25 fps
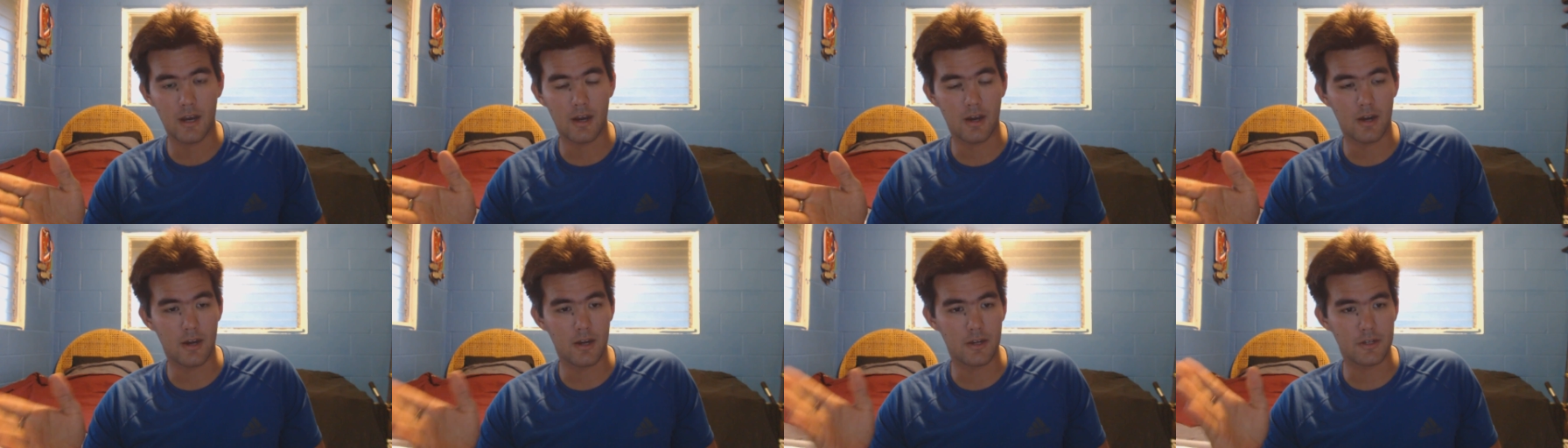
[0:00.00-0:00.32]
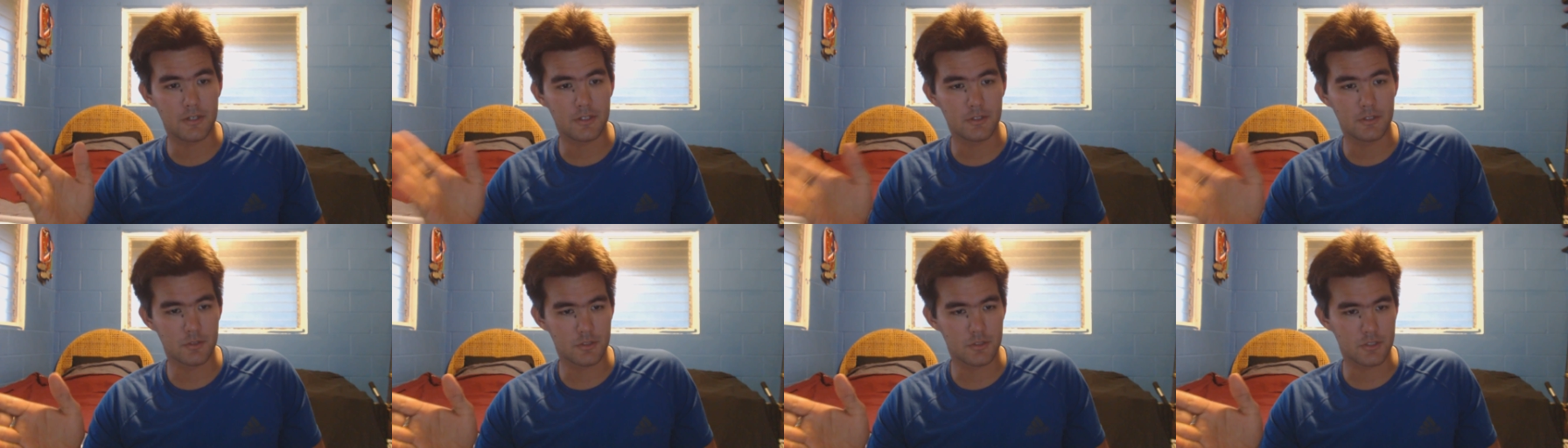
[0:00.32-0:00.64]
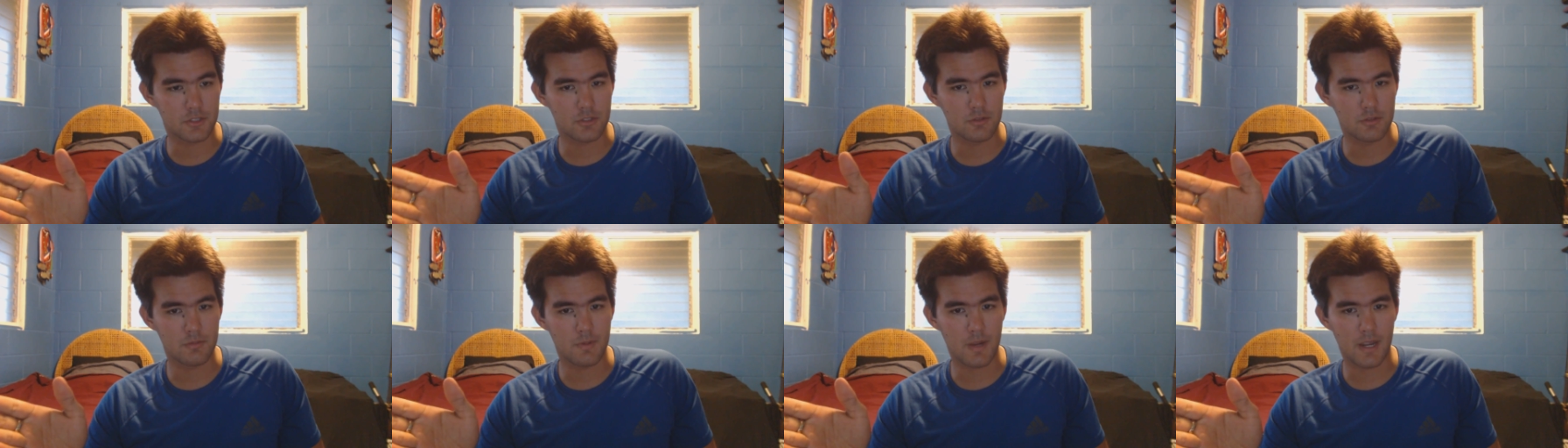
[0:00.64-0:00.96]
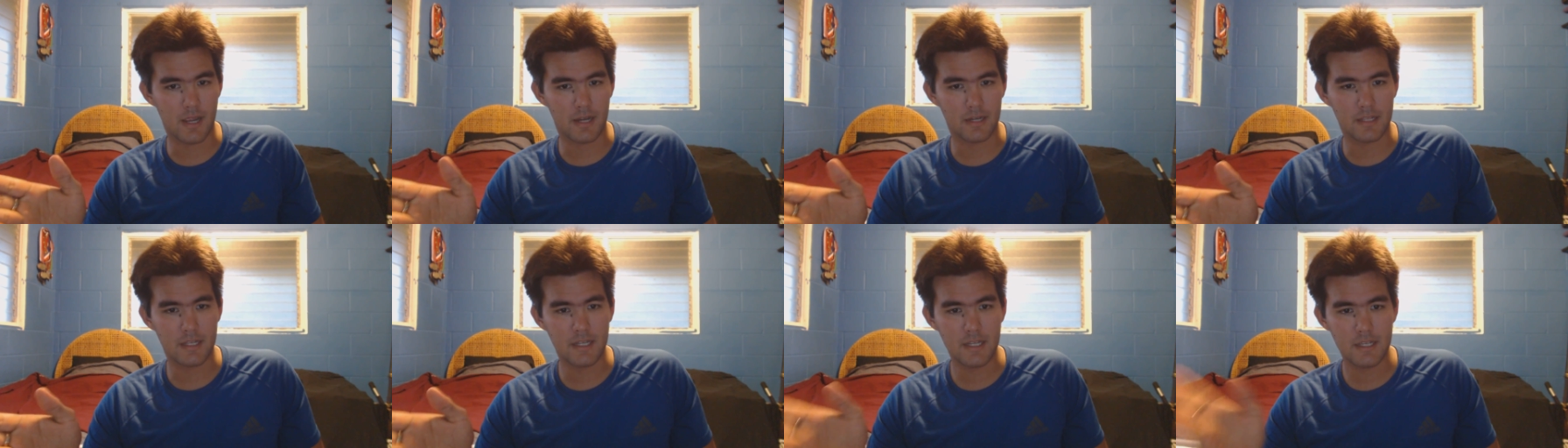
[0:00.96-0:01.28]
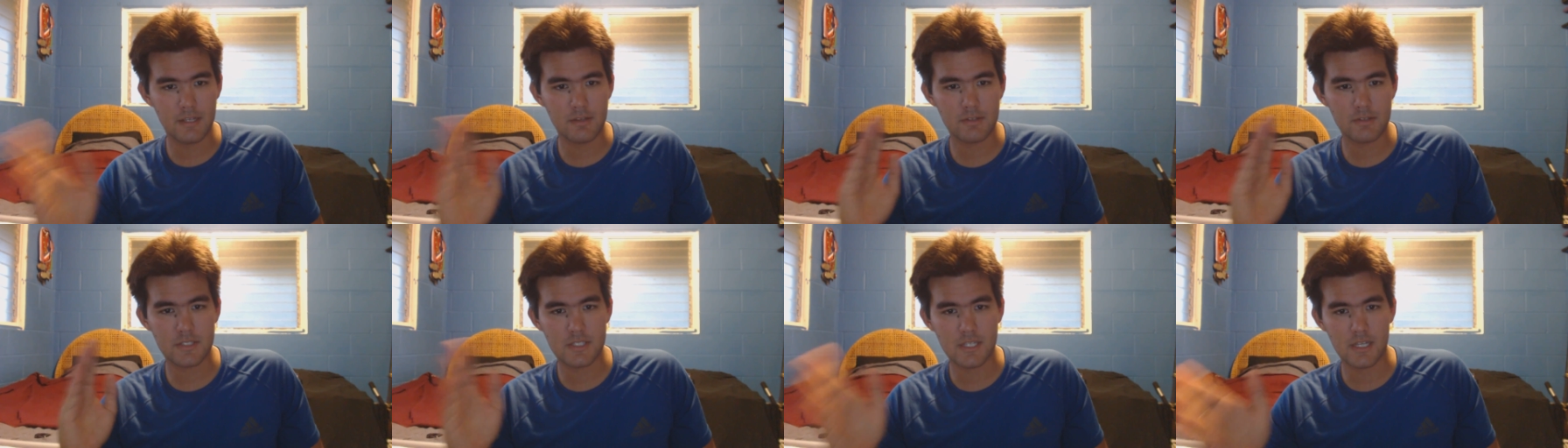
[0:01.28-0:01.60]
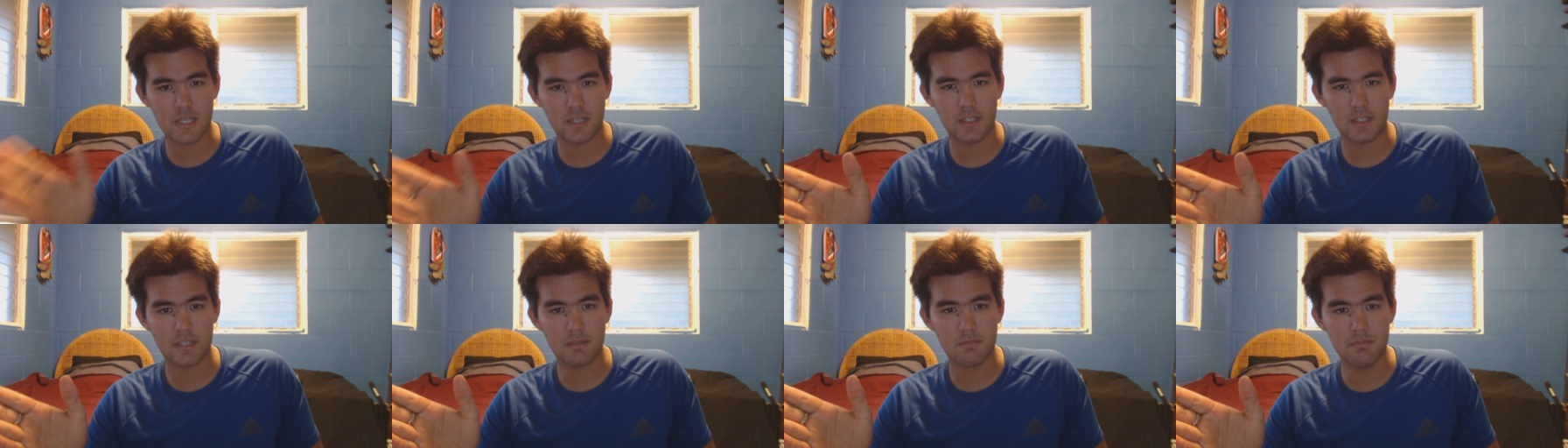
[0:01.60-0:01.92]
on YouTube, and he is
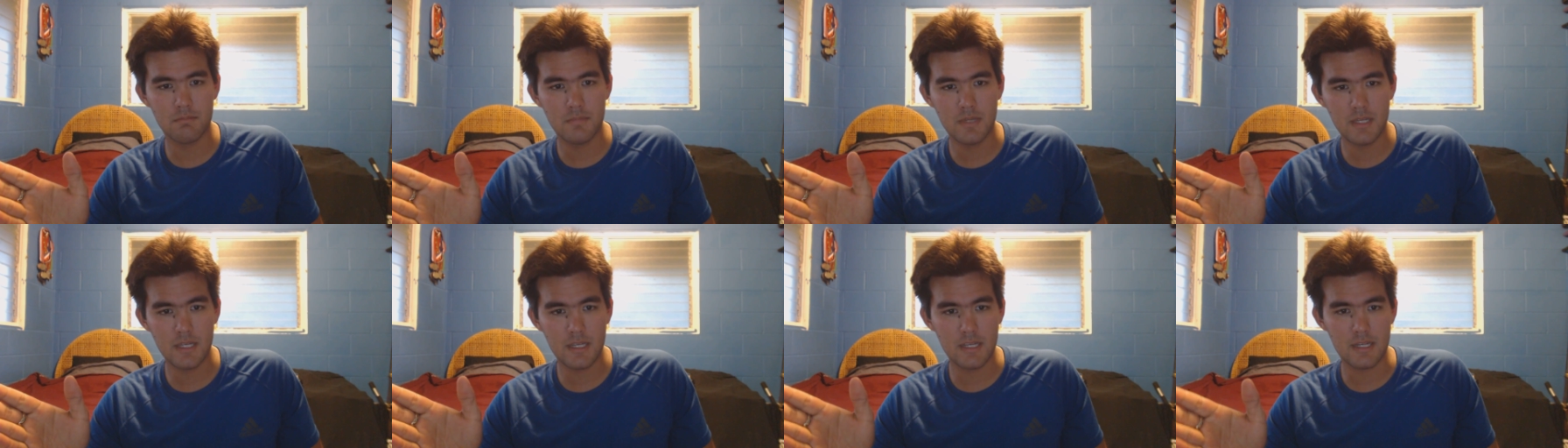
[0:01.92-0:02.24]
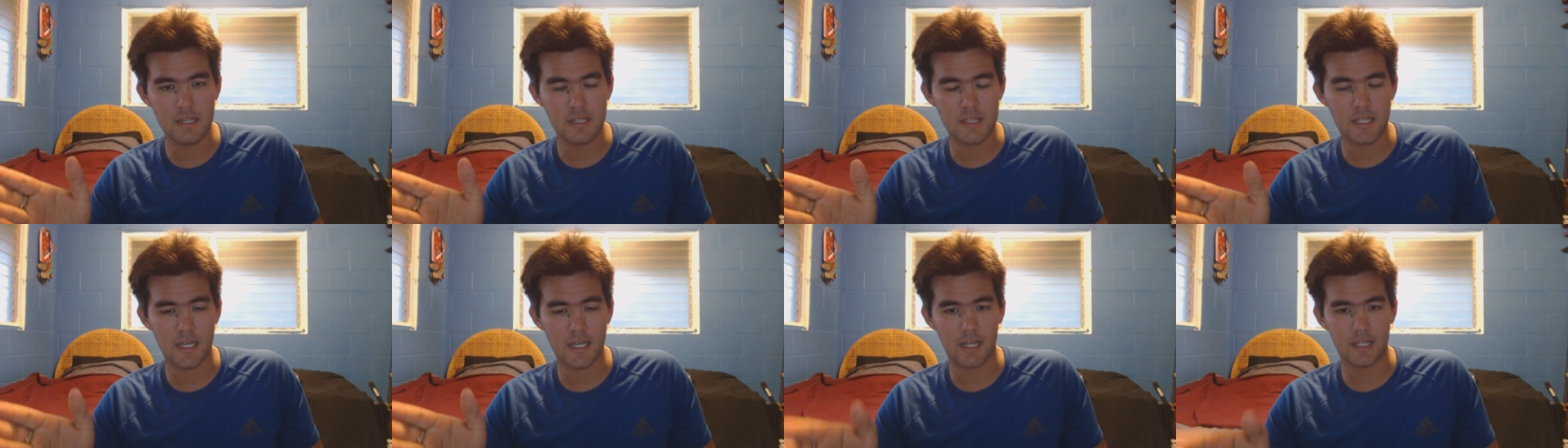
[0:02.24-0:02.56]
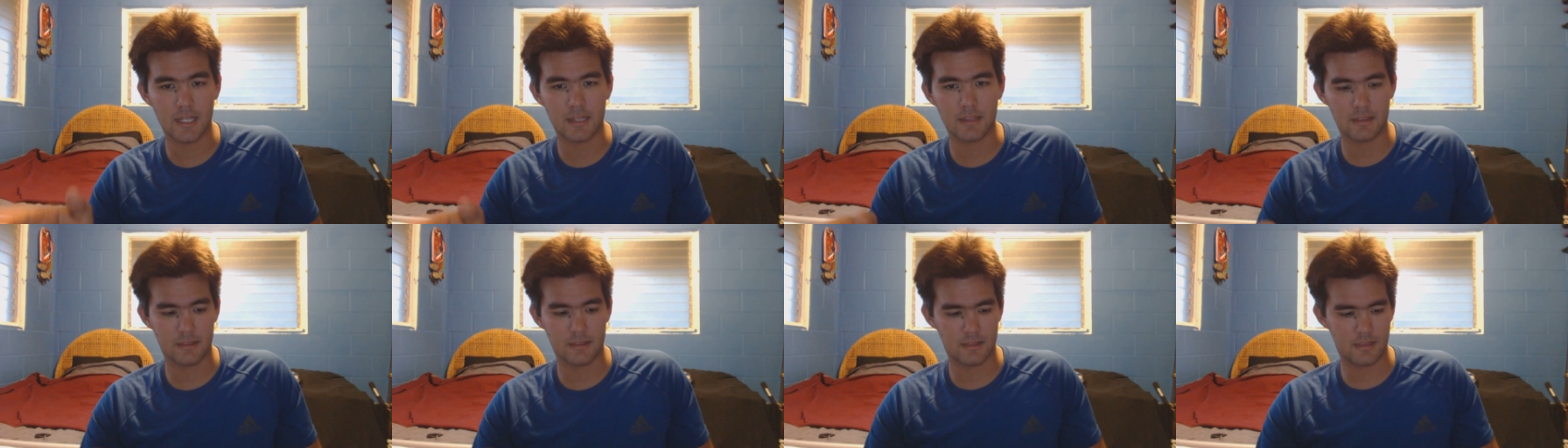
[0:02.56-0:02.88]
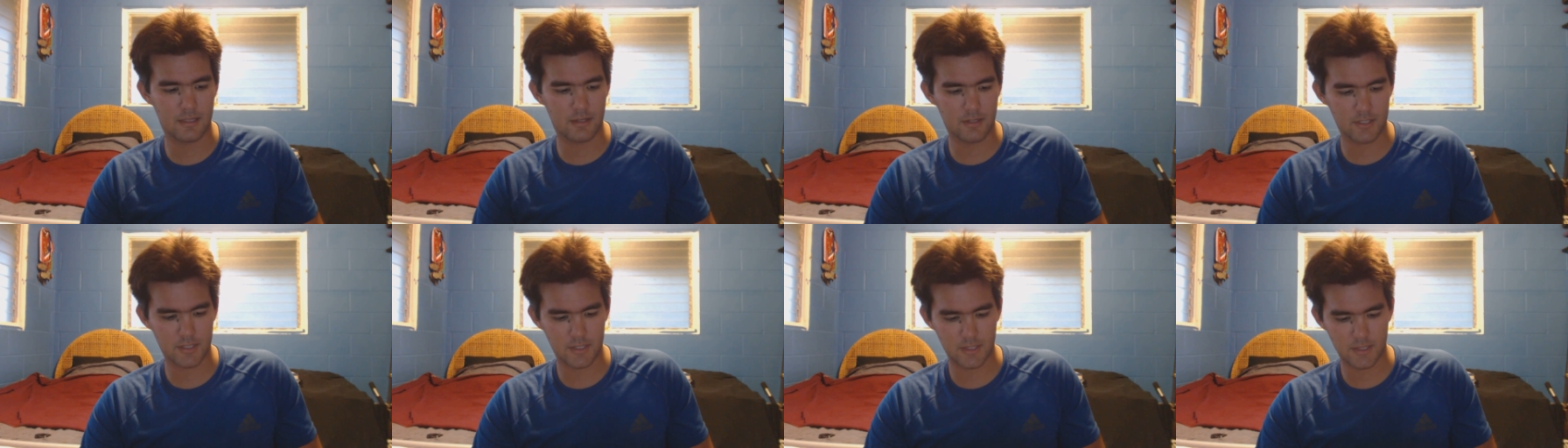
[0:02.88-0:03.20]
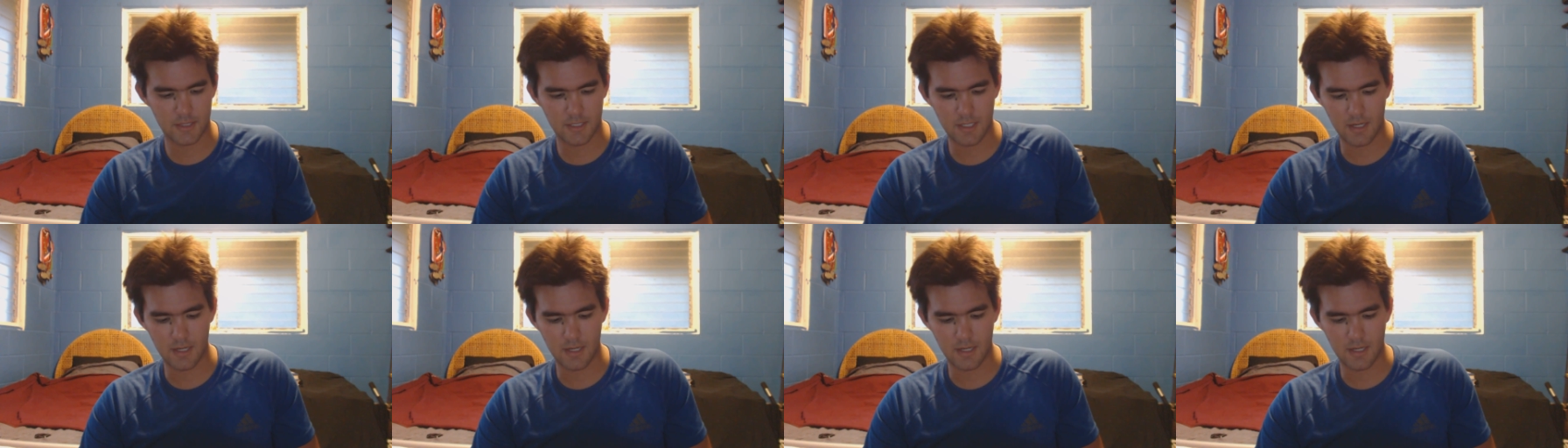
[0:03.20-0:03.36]
telling me that the